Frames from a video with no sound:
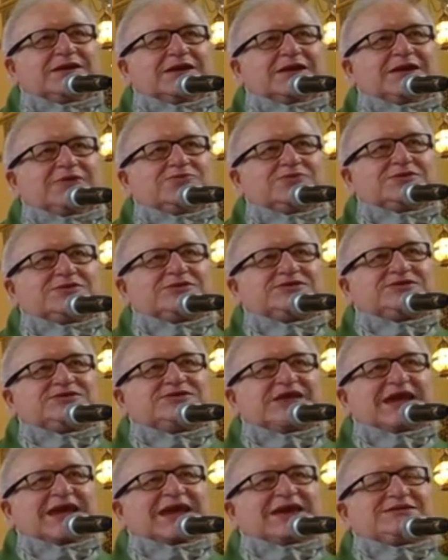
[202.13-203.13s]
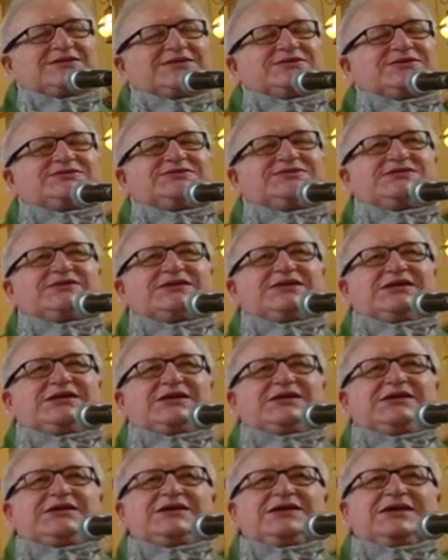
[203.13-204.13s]
and it was sad to
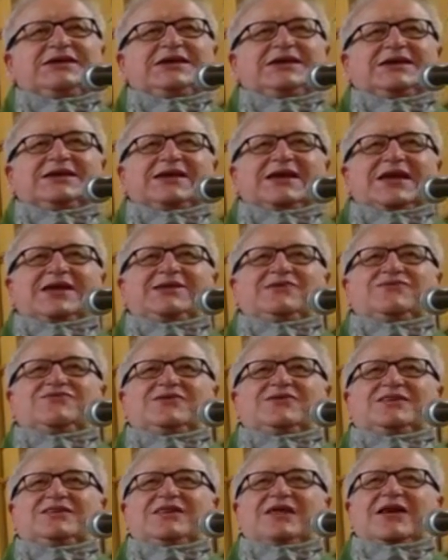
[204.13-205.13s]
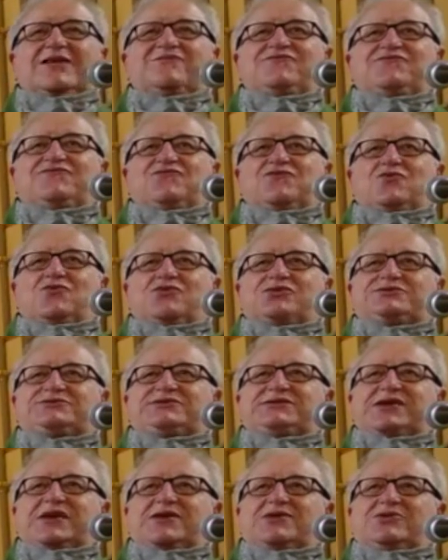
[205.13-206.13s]
see kind of the life force,
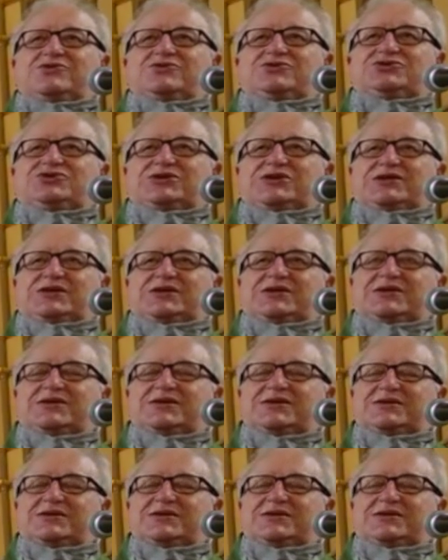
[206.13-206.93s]
the energy,